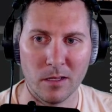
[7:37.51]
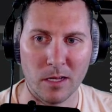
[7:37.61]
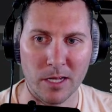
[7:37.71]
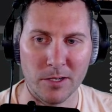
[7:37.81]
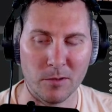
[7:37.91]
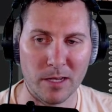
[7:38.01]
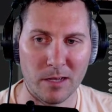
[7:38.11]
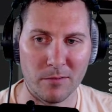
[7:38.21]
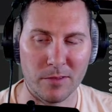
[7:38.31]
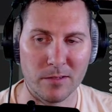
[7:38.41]
I don't
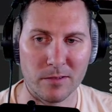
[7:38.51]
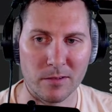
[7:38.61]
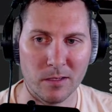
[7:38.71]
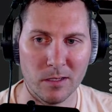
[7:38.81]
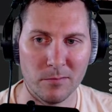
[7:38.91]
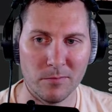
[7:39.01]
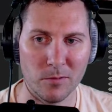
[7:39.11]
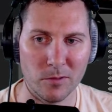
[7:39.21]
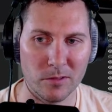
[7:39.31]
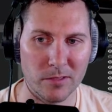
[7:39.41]
have this
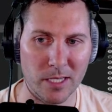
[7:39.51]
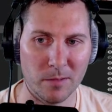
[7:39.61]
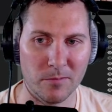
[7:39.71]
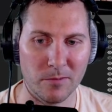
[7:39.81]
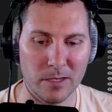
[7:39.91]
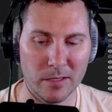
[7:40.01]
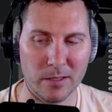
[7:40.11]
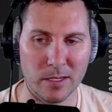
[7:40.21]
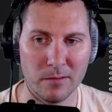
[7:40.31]
folder set up for anything.